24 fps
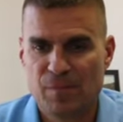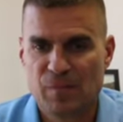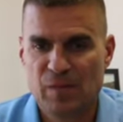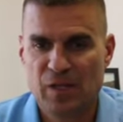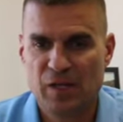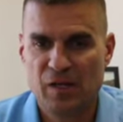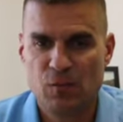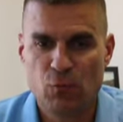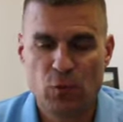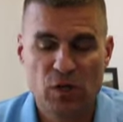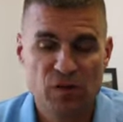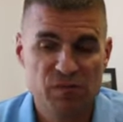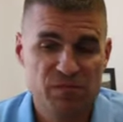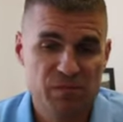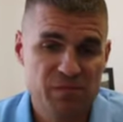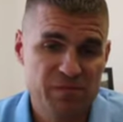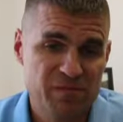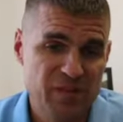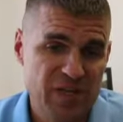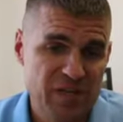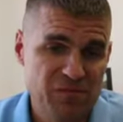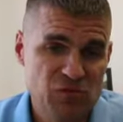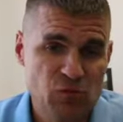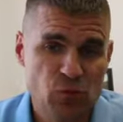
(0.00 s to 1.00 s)
anywhere from
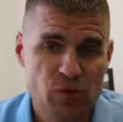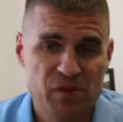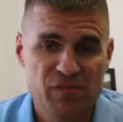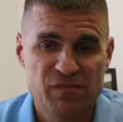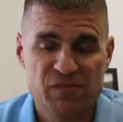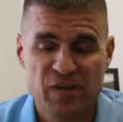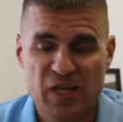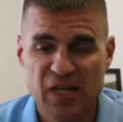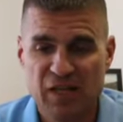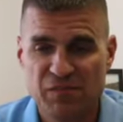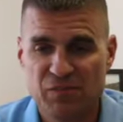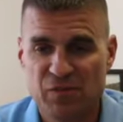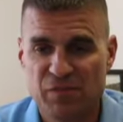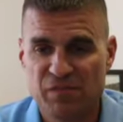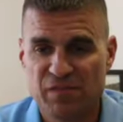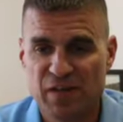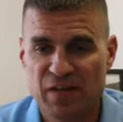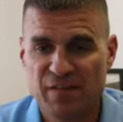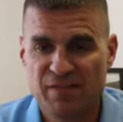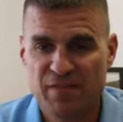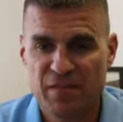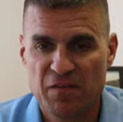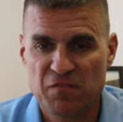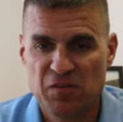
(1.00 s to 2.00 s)
525 to
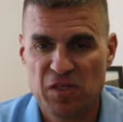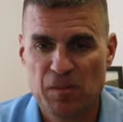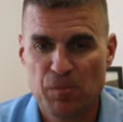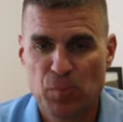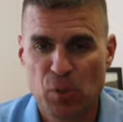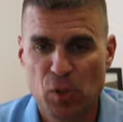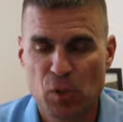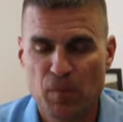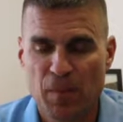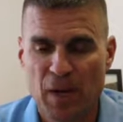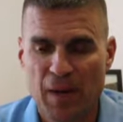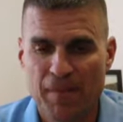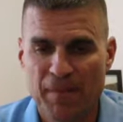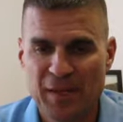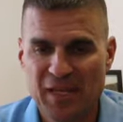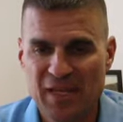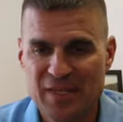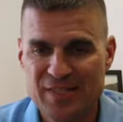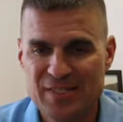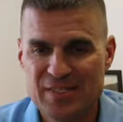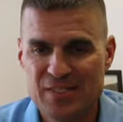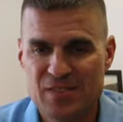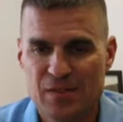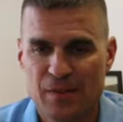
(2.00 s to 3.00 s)
550 per mile
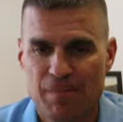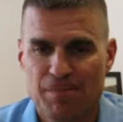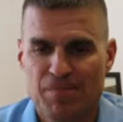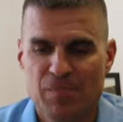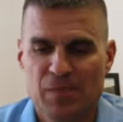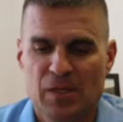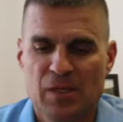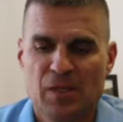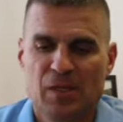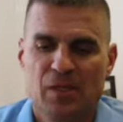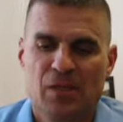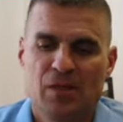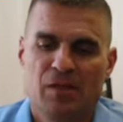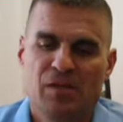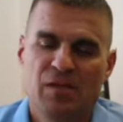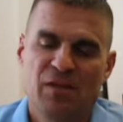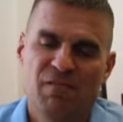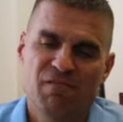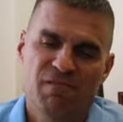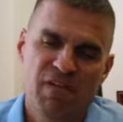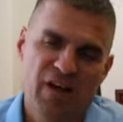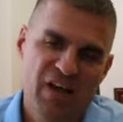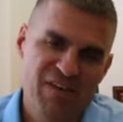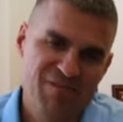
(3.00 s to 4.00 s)
pace,
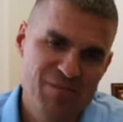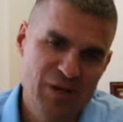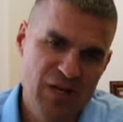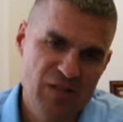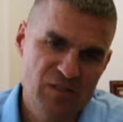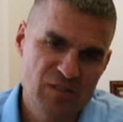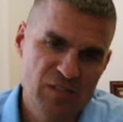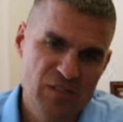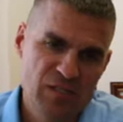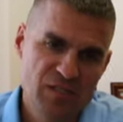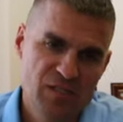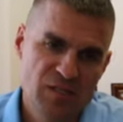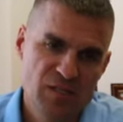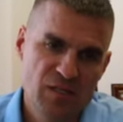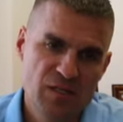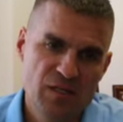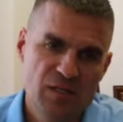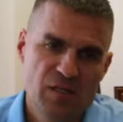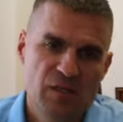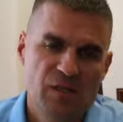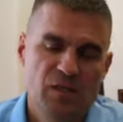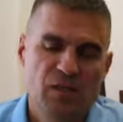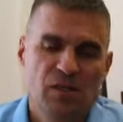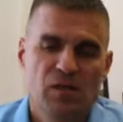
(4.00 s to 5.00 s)
then 5 miles easy,